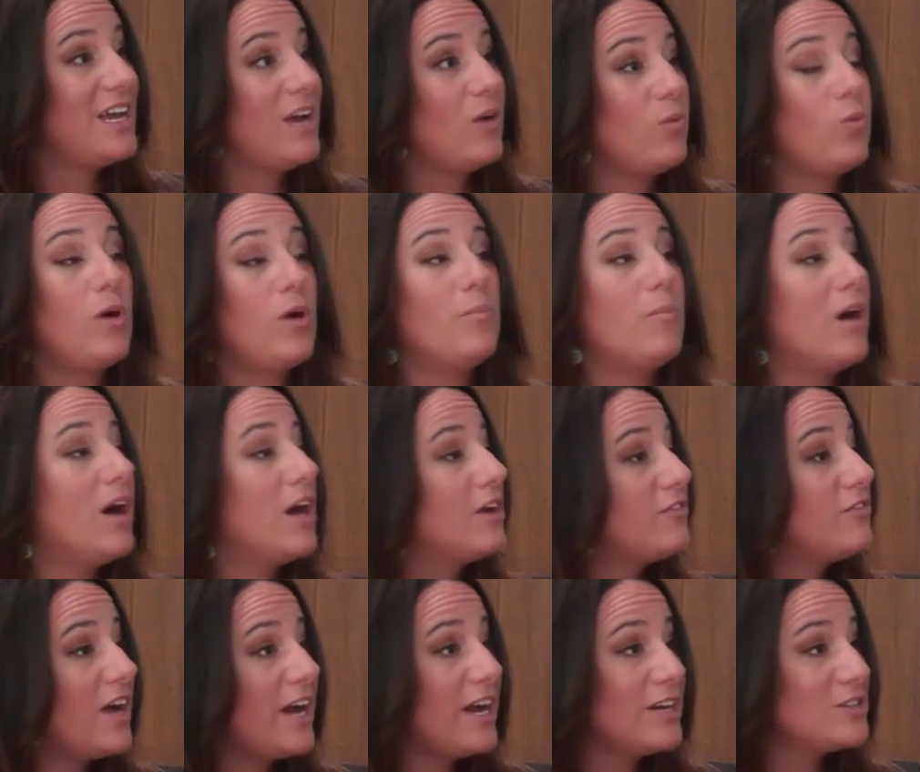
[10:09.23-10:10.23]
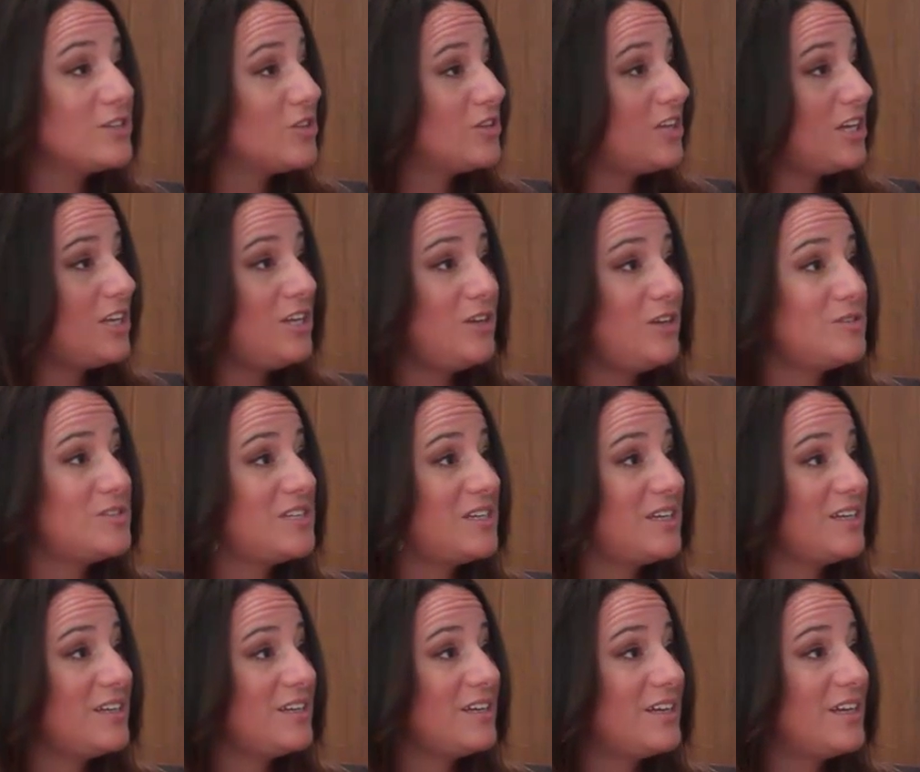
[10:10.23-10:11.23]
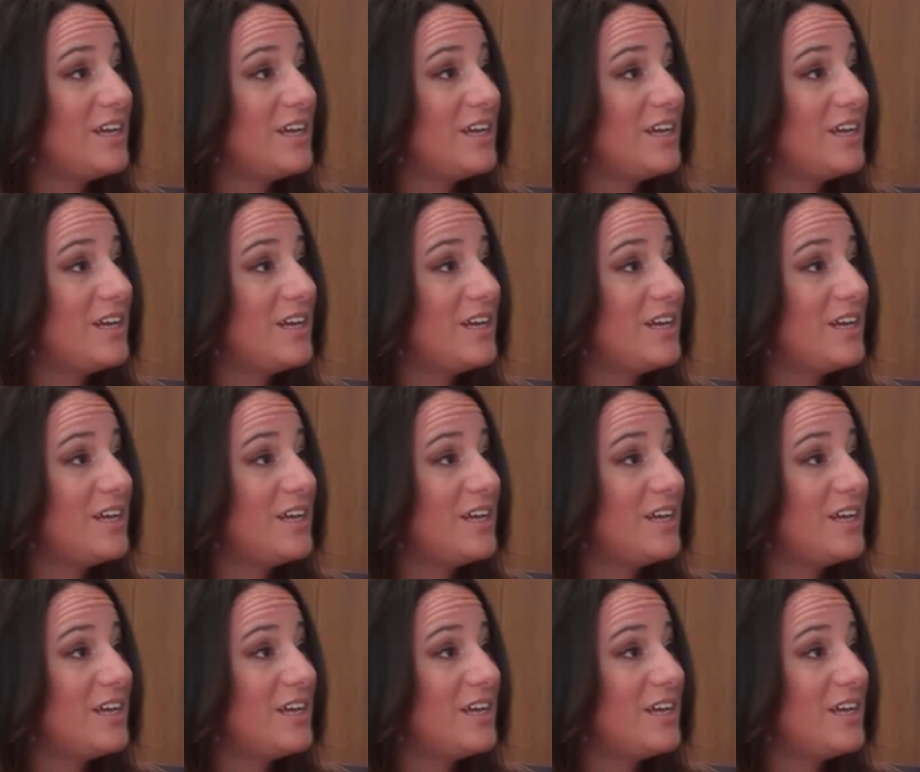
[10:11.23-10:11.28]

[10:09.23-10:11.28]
What modifiers are they using?